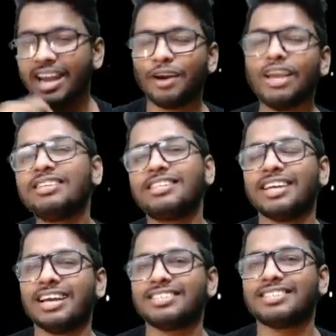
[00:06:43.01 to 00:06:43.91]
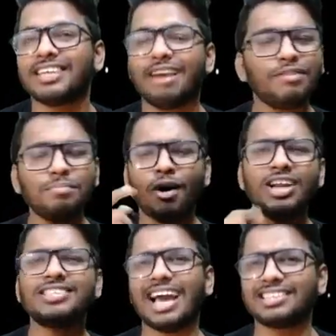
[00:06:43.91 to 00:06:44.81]
Now here's the thing, guys. If the
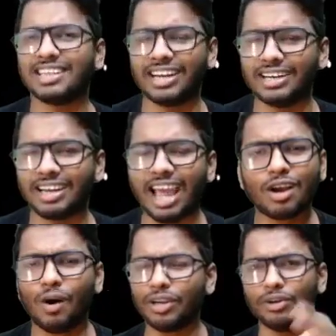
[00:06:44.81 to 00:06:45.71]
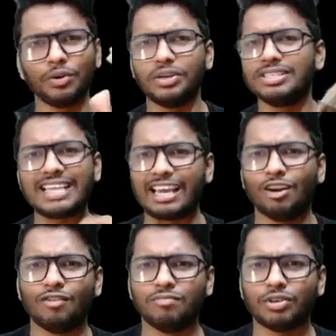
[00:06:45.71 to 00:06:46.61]
body is accelerating, according to Newton's second
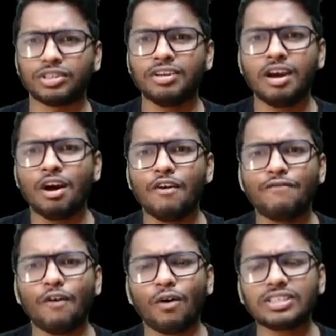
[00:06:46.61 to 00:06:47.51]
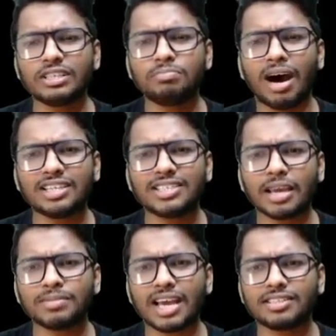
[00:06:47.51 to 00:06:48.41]
law of motion, force is mass
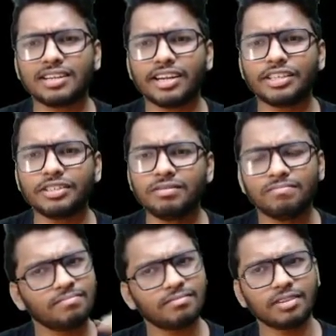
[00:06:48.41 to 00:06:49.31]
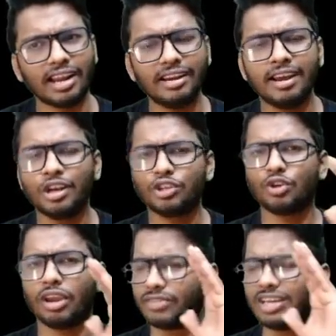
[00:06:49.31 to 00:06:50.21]
times acceleration, right?
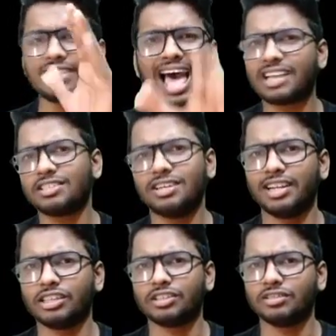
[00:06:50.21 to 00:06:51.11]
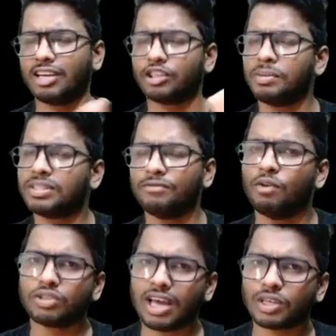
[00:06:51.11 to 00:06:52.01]
So if there's acceleration, there should be some
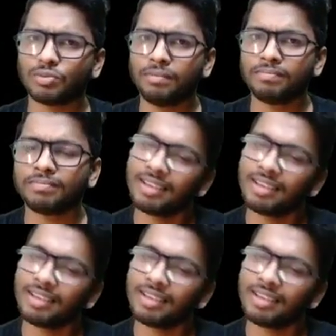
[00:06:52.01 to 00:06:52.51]
force as well.